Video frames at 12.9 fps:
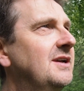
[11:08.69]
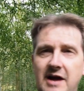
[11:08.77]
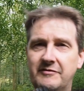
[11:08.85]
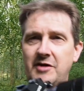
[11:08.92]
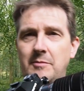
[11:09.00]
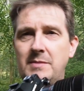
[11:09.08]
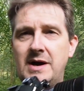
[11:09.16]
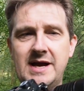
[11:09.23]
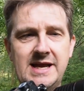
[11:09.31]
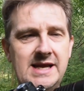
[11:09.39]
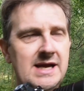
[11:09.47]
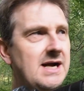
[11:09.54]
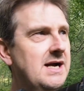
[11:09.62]
Got
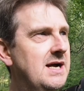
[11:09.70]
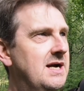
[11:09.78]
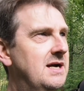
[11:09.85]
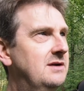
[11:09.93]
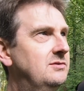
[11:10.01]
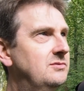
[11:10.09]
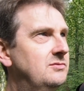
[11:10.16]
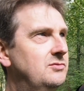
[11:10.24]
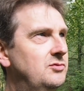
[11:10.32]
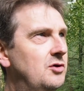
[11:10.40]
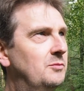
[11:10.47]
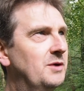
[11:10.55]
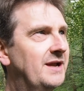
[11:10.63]
my
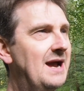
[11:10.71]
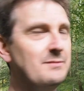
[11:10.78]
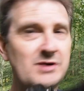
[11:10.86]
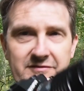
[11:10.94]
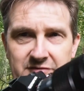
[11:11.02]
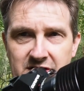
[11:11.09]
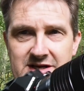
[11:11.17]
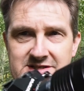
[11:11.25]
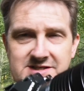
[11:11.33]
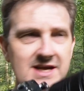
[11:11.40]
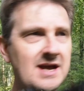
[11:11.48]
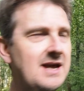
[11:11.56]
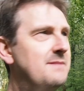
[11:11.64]
normal camera, I've got it
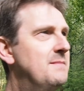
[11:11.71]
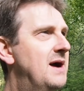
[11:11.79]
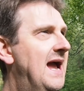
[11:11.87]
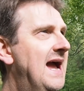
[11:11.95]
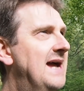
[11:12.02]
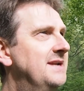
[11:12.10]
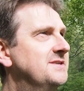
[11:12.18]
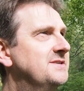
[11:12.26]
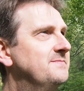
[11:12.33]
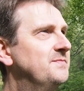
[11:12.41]
in my hand,